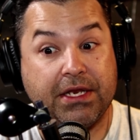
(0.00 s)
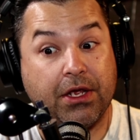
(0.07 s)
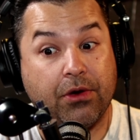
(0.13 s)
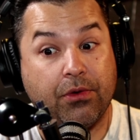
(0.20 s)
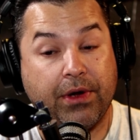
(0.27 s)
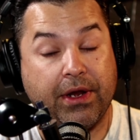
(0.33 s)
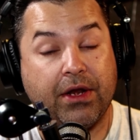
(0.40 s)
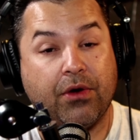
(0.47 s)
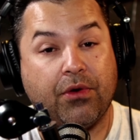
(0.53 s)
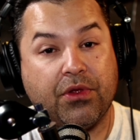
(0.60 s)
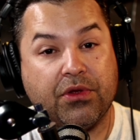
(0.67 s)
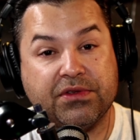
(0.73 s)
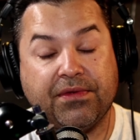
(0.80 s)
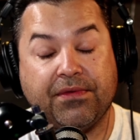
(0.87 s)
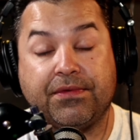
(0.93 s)
DORN, or
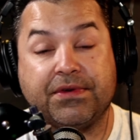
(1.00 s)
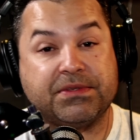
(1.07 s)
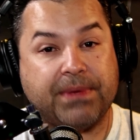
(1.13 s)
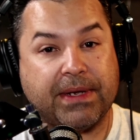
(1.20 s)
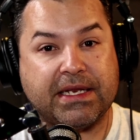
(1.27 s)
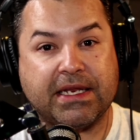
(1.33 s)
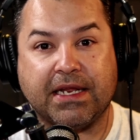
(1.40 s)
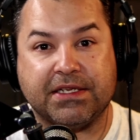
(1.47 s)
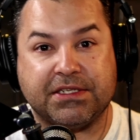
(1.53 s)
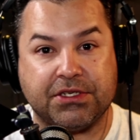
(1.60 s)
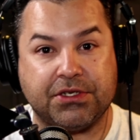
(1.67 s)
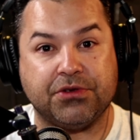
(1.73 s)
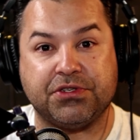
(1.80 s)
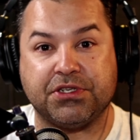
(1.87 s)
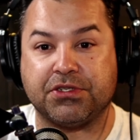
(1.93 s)
those of the respected
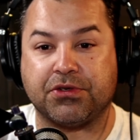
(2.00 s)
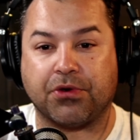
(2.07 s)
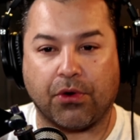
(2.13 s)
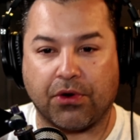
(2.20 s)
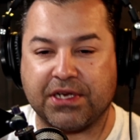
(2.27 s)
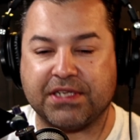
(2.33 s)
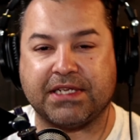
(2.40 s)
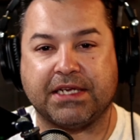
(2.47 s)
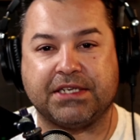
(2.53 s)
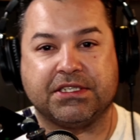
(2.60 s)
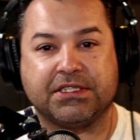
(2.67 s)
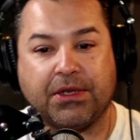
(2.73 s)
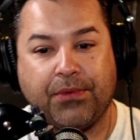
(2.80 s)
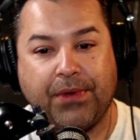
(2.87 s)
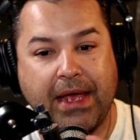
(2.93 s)
institutions or
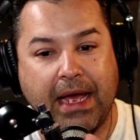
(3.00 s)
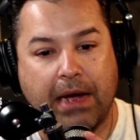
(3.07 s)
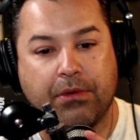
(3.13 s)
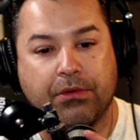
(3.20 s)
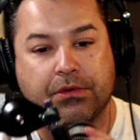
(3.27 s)
organizations. And we out.